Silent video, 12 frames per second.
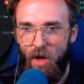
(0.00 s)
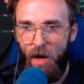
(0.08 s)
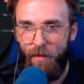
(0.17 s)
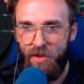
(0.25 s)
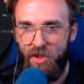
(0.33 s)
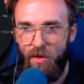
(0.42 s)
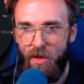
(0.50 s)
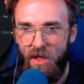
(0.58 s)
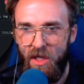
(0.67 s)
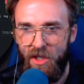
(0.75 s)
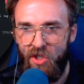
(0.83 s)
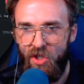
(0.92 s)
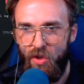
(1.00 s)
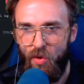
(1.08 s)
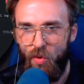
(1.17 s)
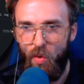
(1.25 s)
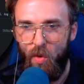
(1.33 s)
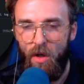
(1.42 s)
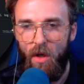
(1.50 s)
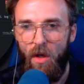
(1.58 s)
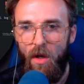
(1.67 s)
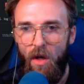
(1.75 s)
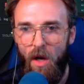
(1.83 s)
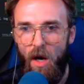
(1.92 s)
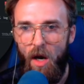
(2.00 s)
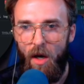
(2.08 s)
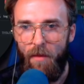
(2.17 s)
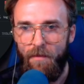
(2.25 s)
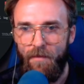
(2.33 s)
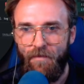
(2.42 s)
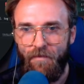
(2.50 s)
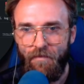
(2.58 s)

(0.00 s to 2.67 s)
opportunity to um